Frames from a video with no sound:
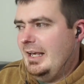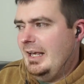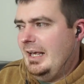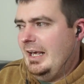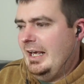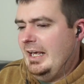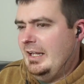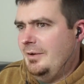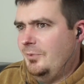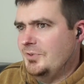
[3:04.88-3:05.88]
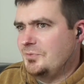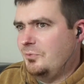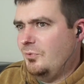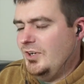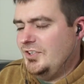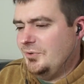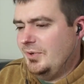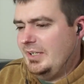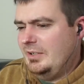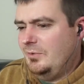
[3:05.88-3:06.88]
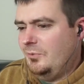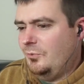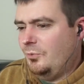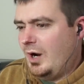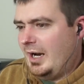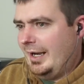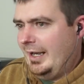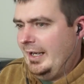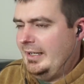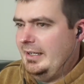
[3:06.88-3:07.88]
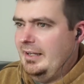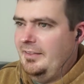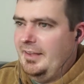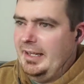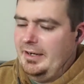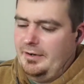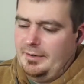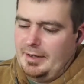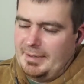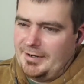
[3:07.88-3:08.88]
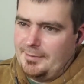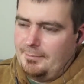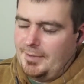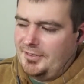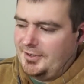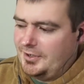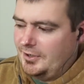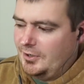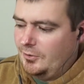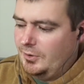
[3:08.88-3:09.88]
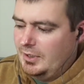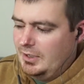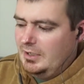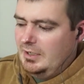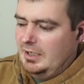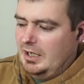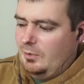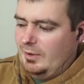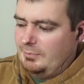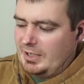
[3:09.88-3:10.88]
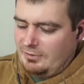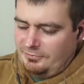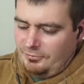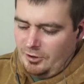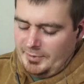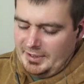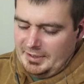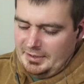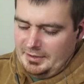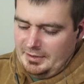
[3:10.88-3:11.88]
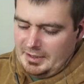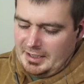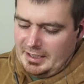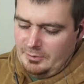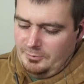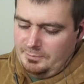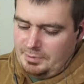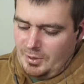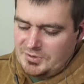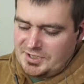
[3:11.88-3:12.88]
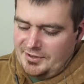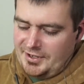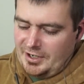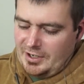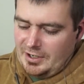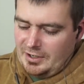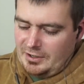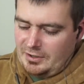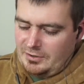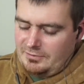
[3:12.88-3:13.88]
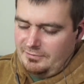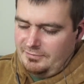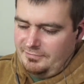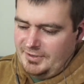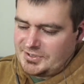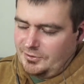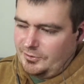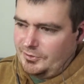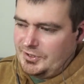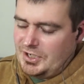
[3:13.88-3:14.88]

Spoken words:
And was wondering why. And then about a month ago, when Brown Foreman posted their fiscal